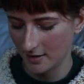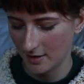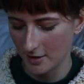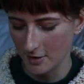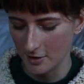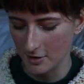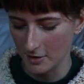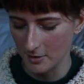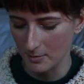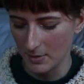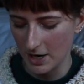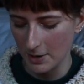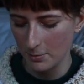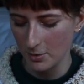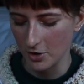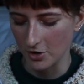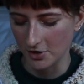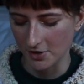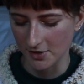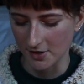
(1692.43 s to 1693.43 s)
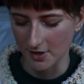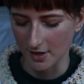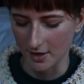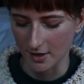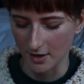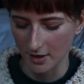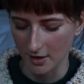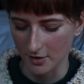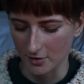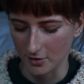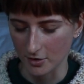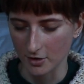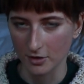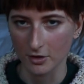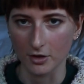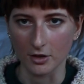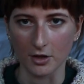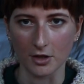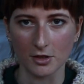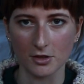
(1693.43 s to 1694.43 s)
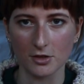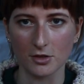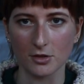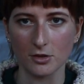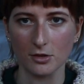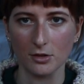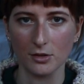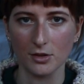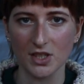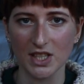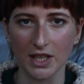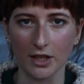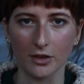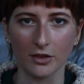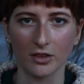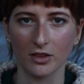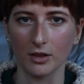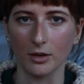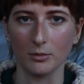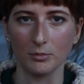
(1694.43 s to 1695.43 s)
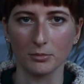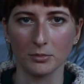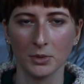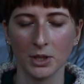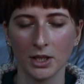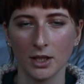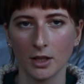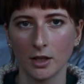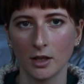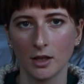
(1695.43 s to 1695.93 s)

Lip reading: You know, my purchasing it is not going to tell some